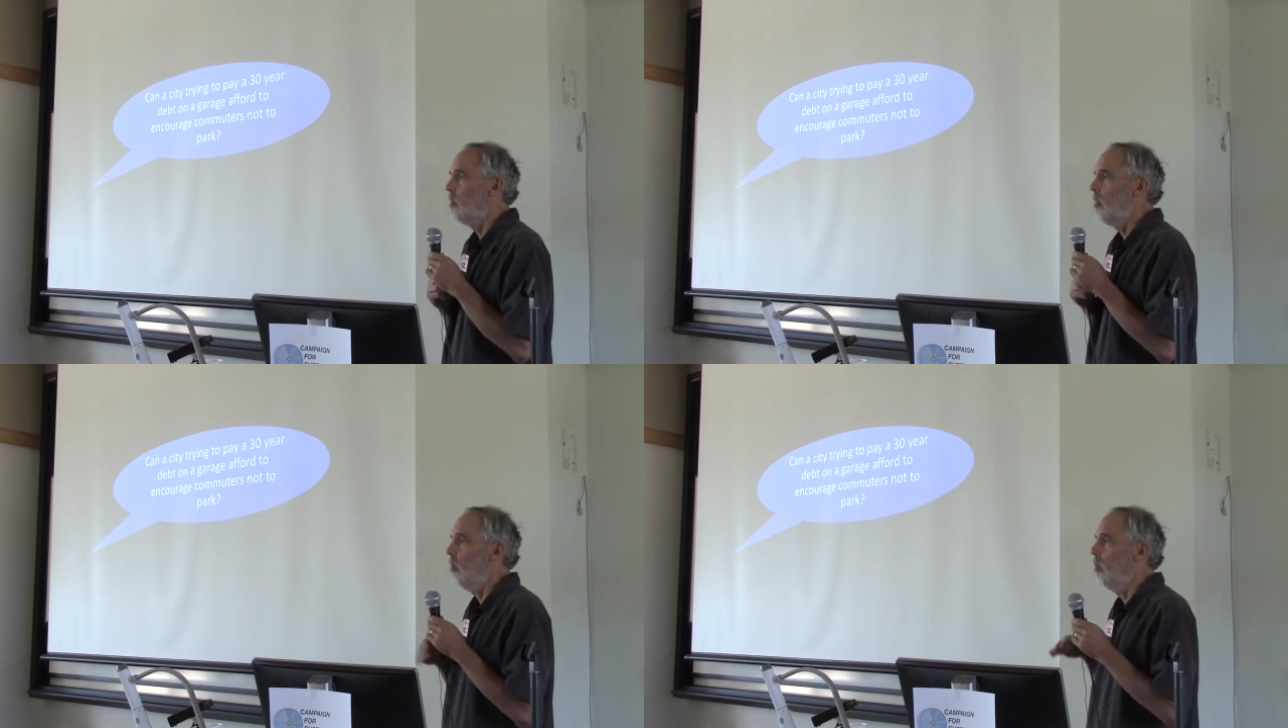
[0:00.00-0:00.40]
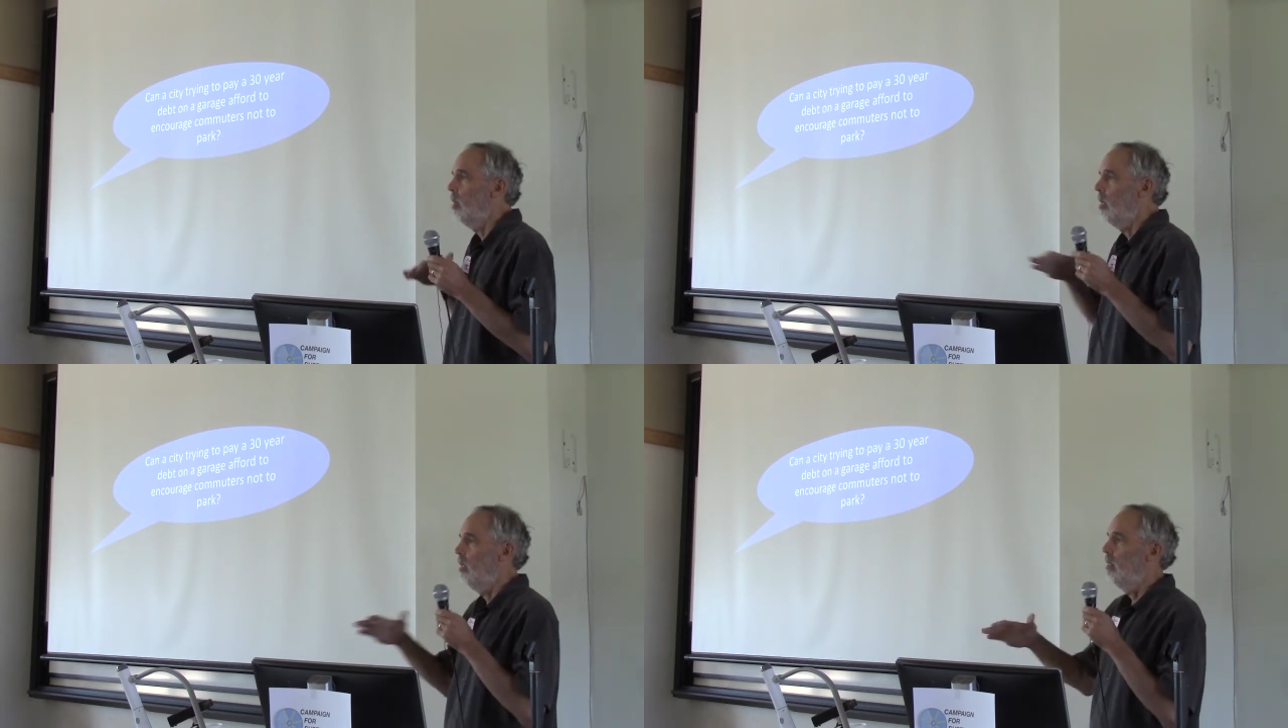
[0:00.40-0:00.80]
So
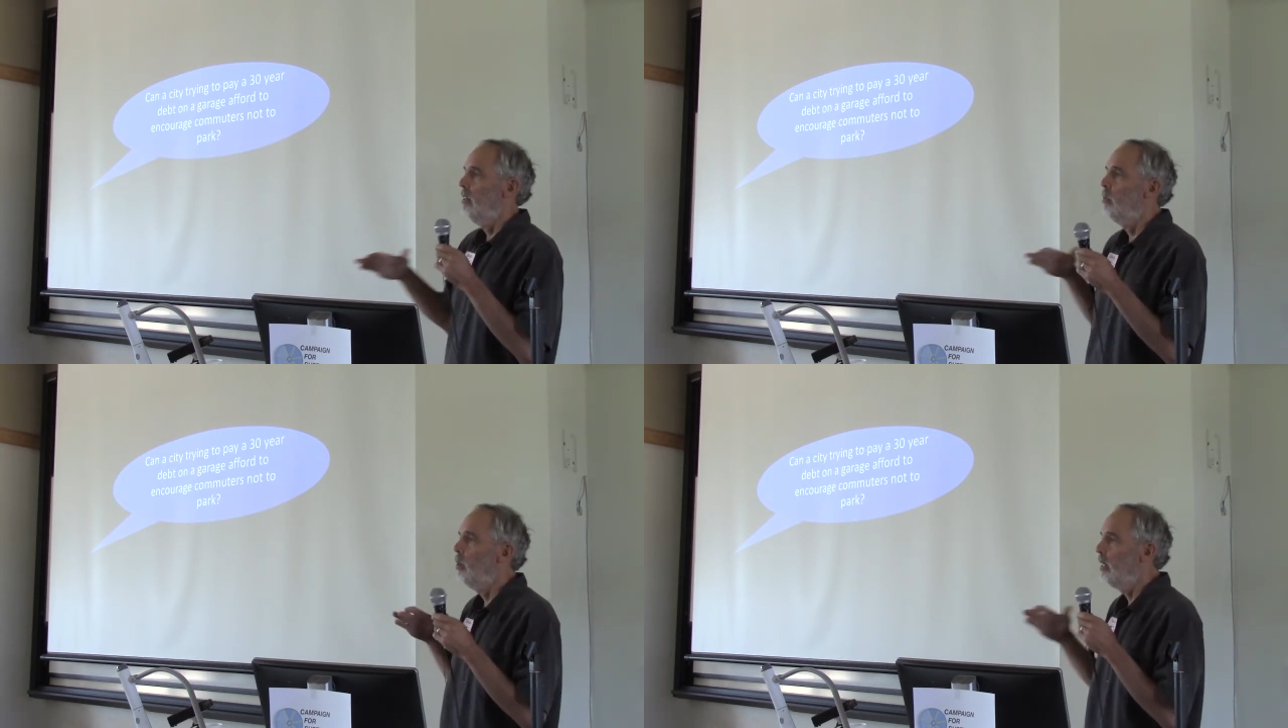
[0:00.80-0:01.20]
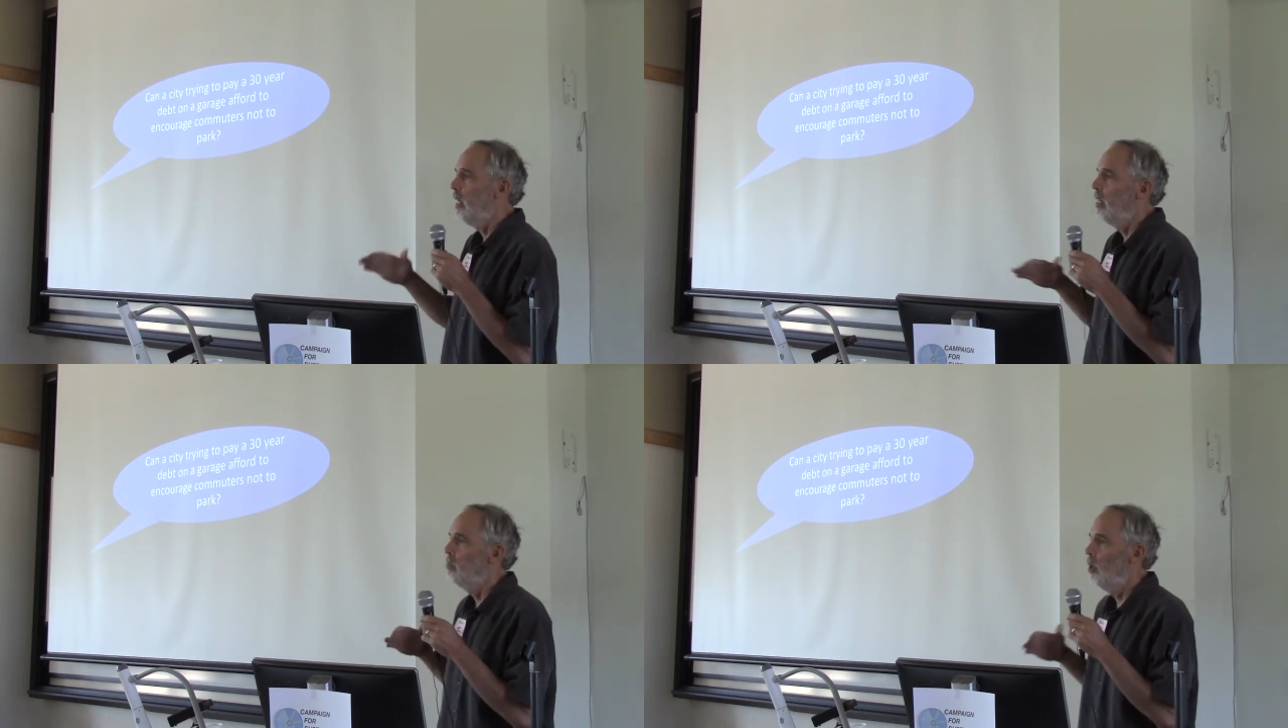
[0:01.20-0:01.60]
they're
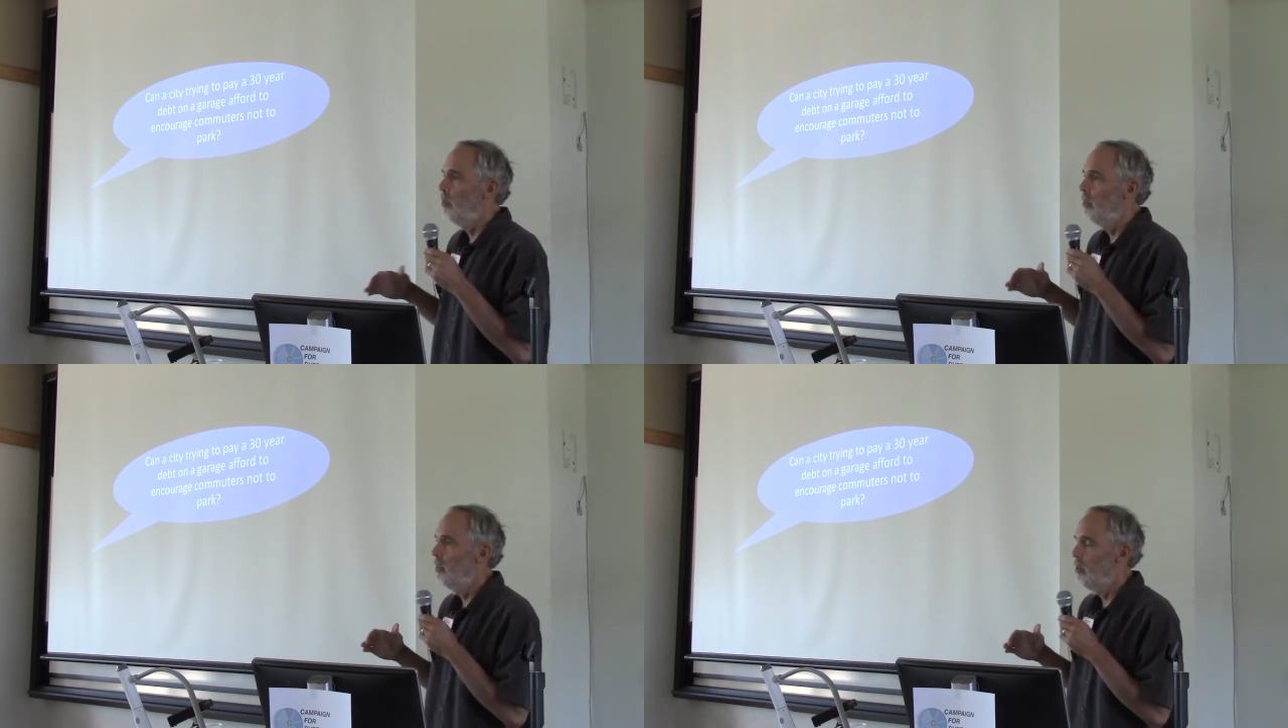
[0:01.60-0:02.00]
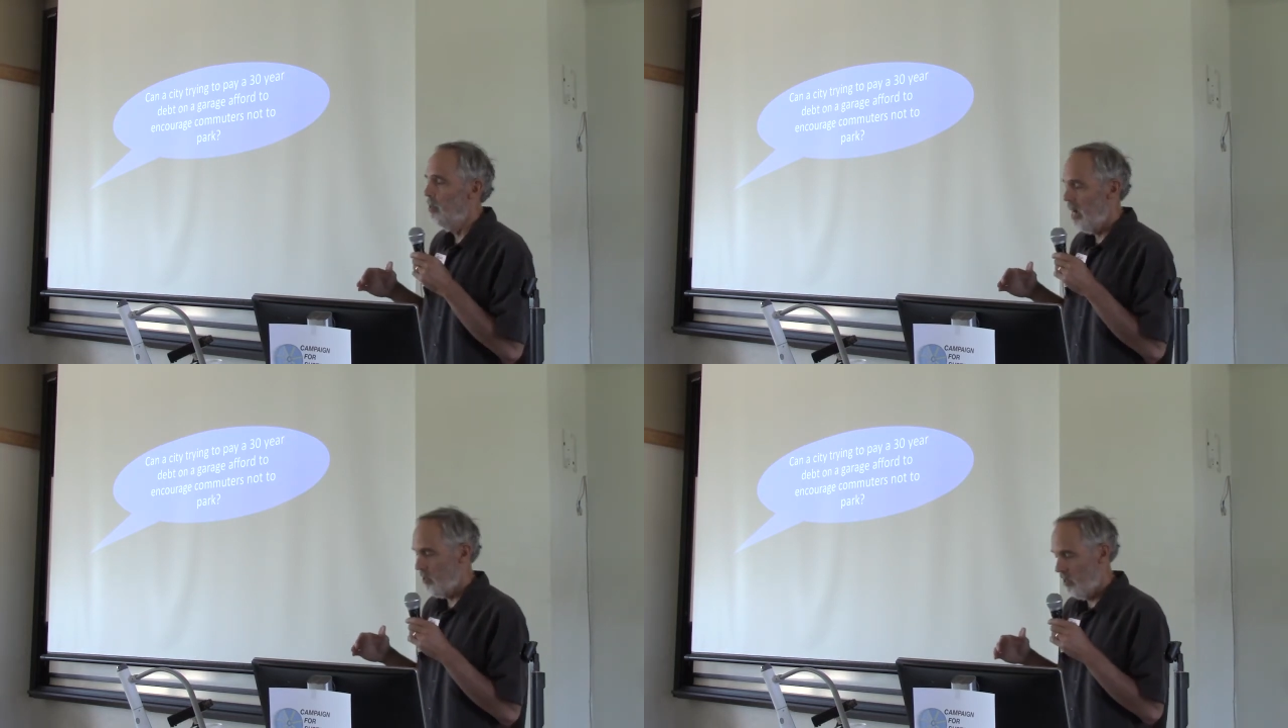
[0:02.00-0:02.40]
working in both
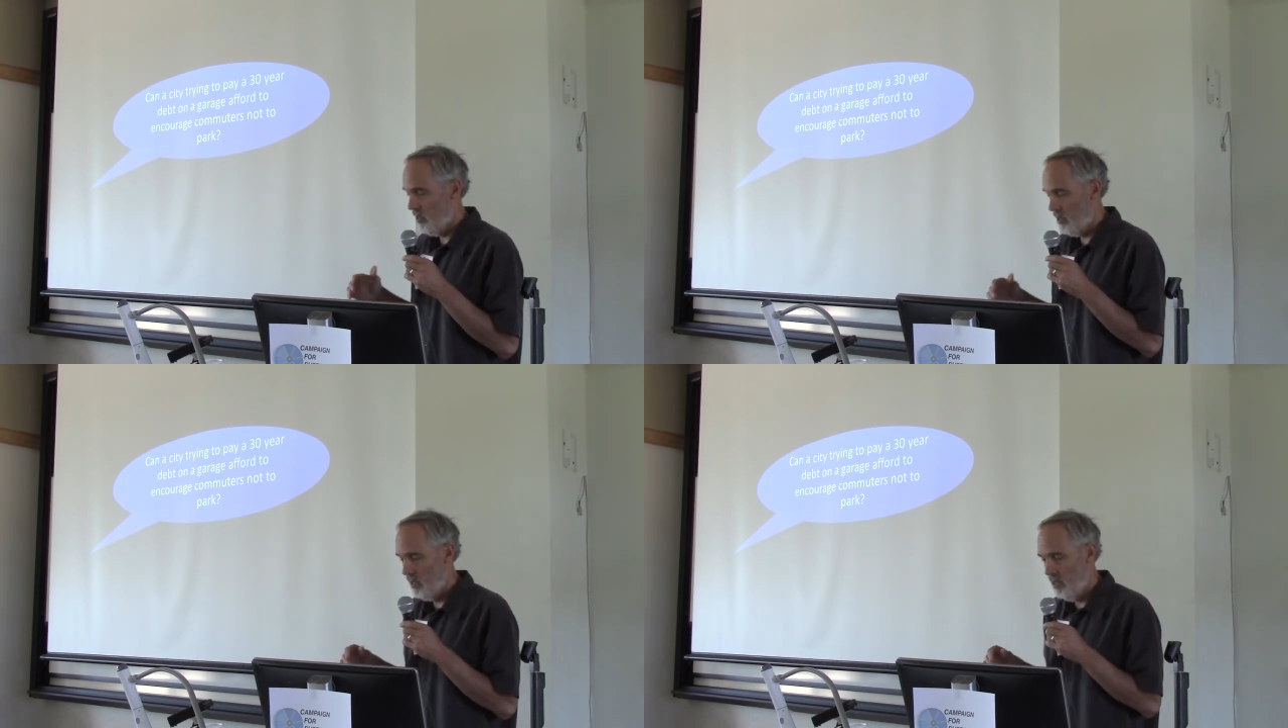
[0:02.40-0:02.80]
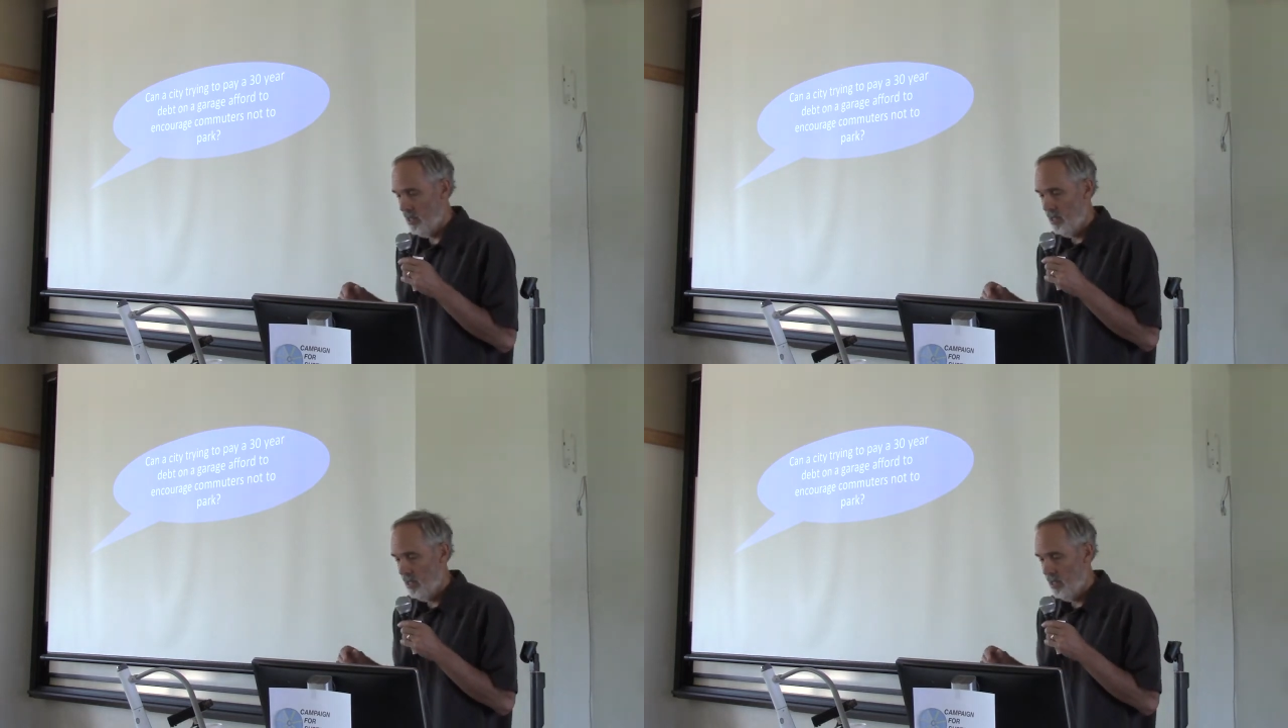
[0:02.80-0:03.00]
directions.